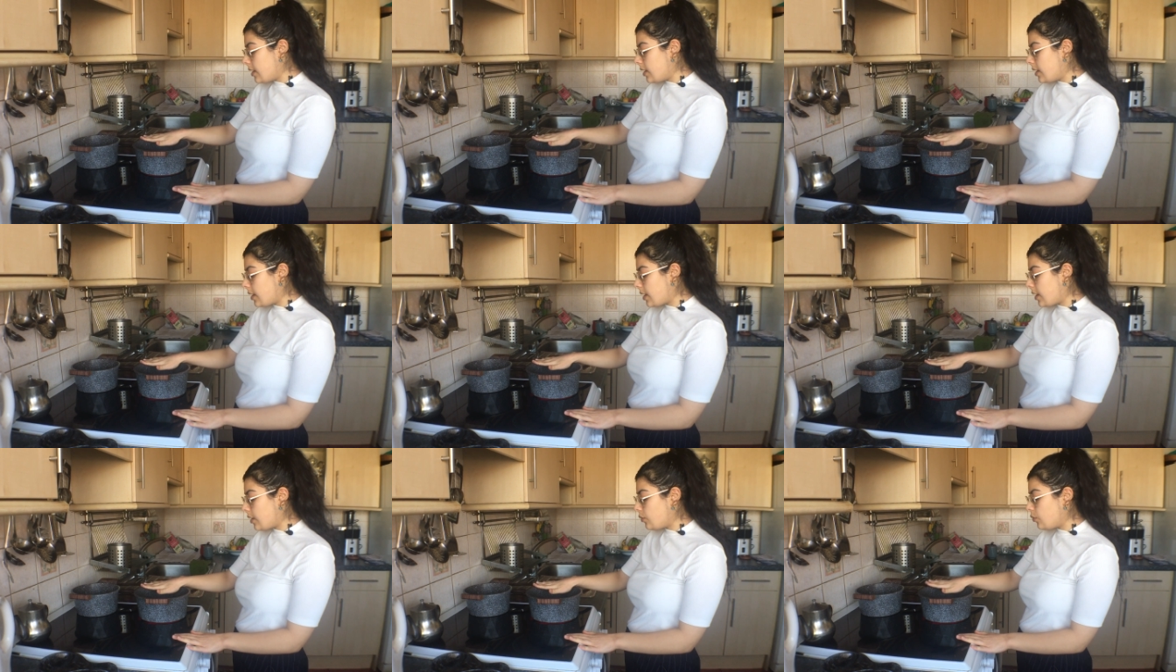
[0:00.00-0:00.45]

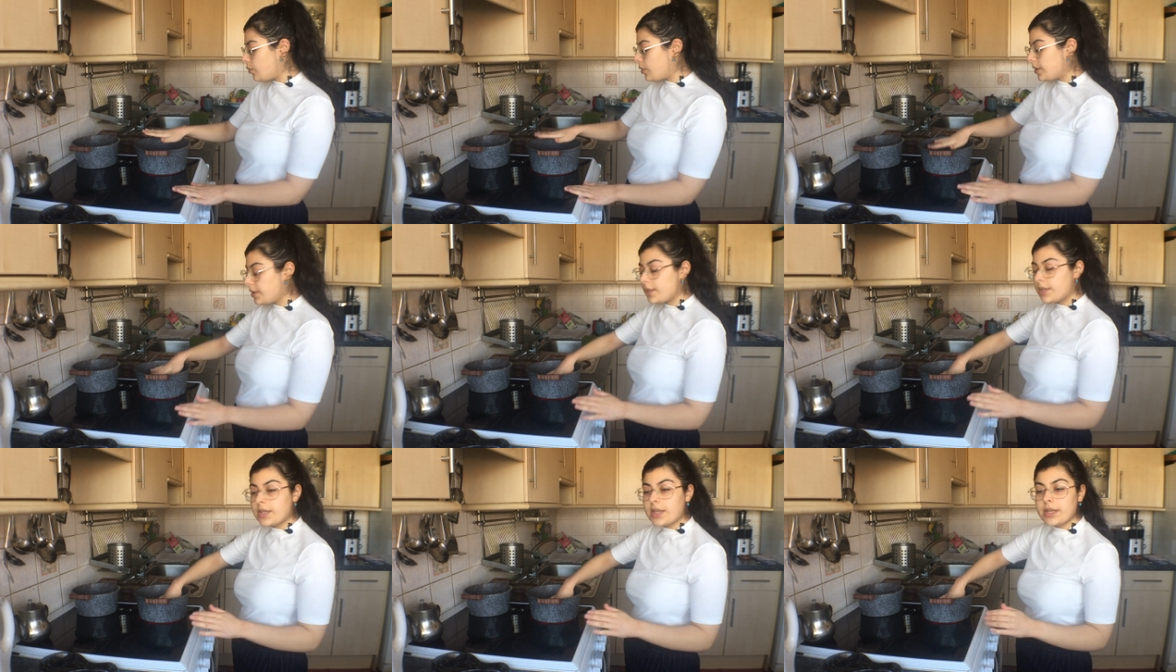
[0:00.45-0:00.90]
uh, and
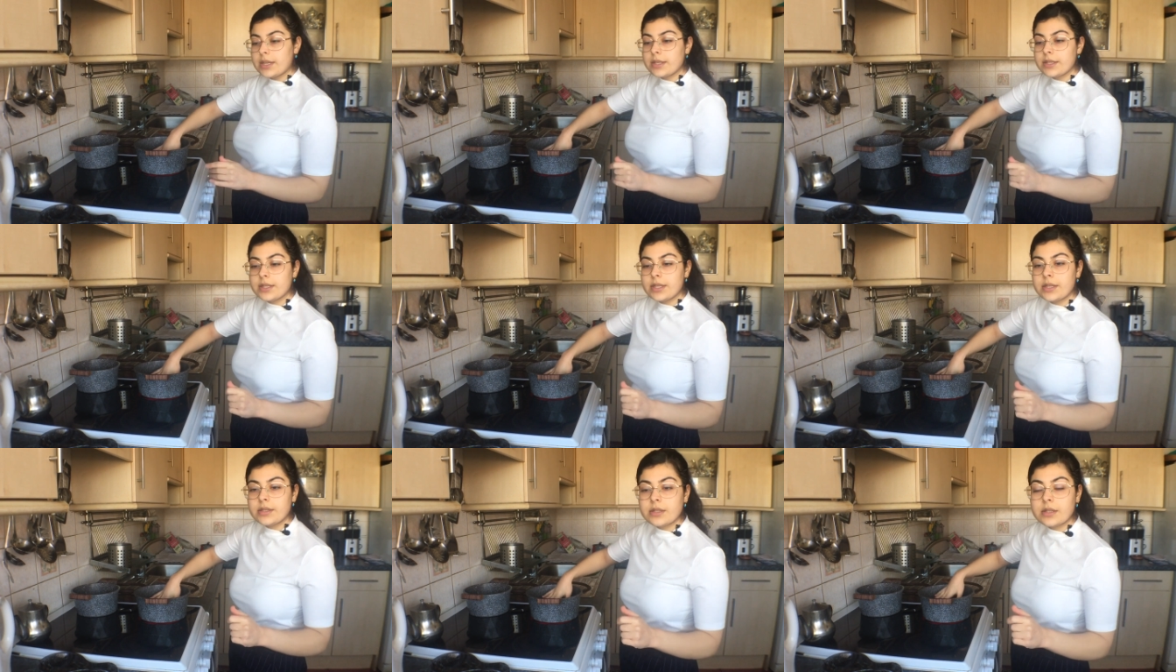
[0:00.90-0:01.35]
once that
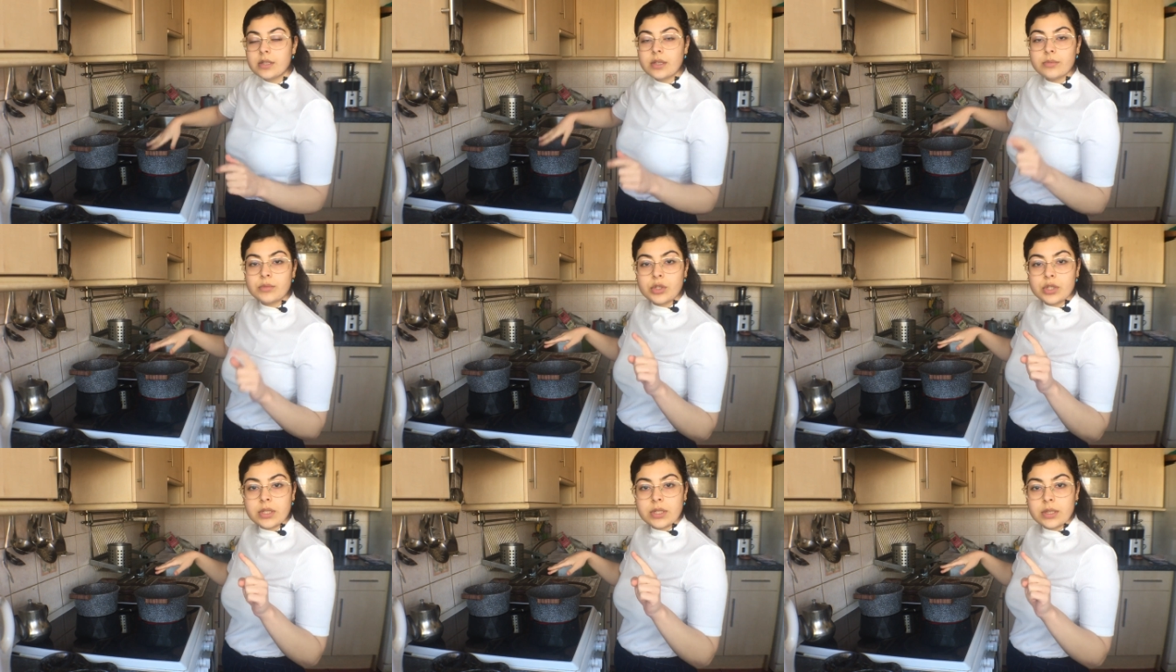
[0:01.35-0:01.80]
is
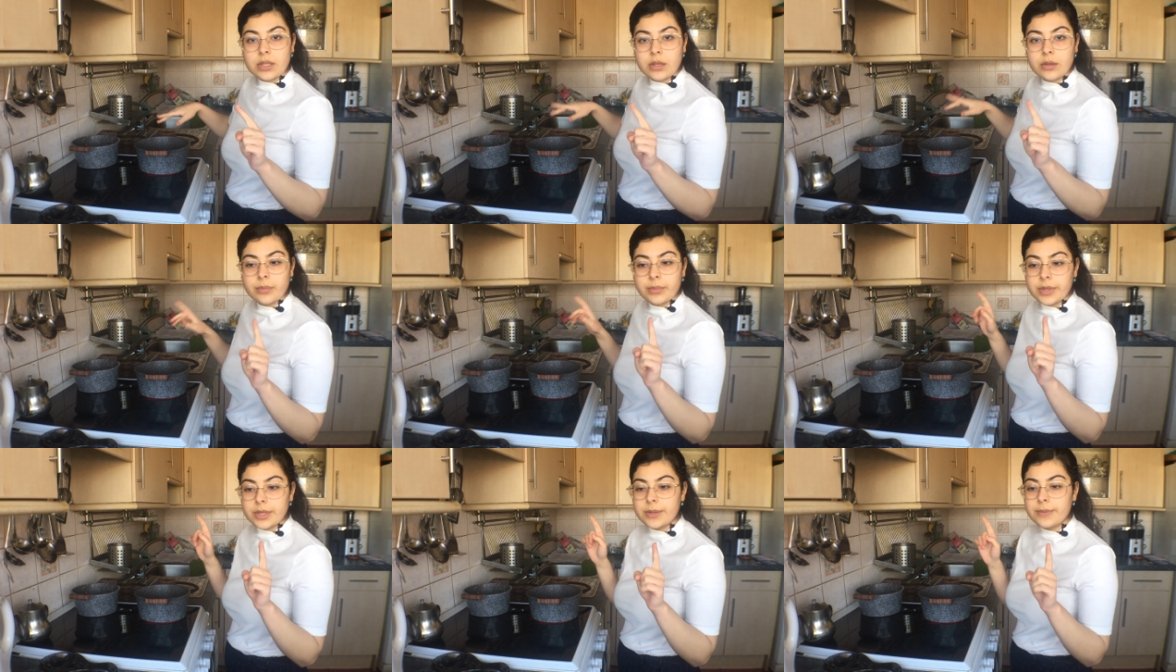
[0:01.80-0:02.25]
heated up just a
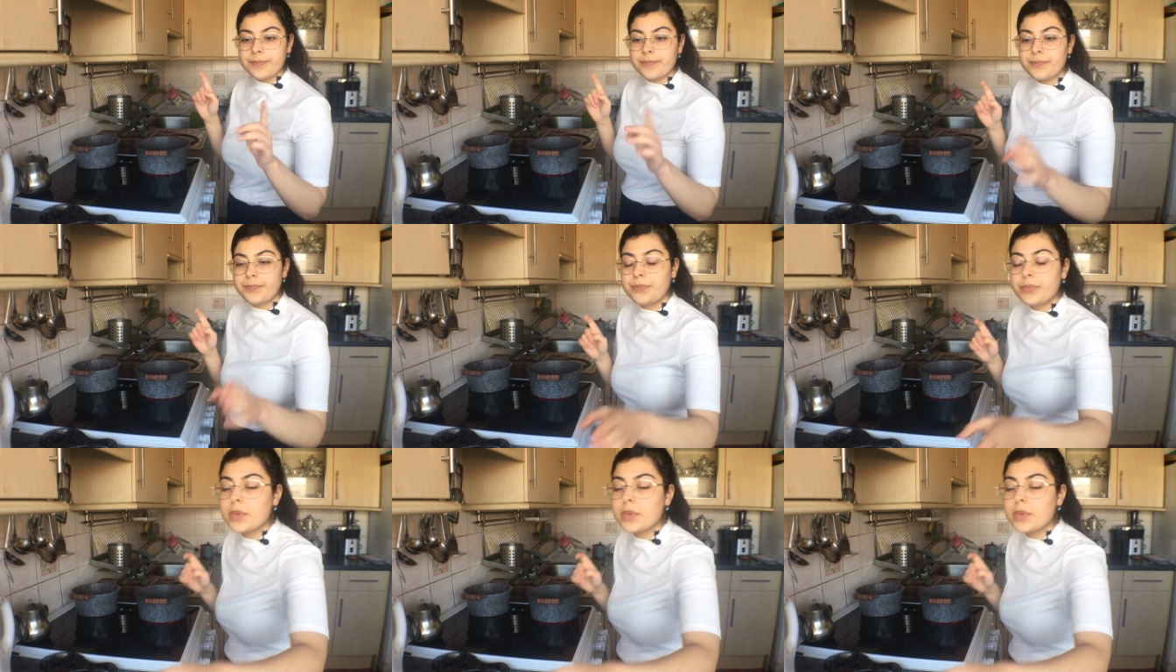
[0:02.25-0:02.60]
little bit,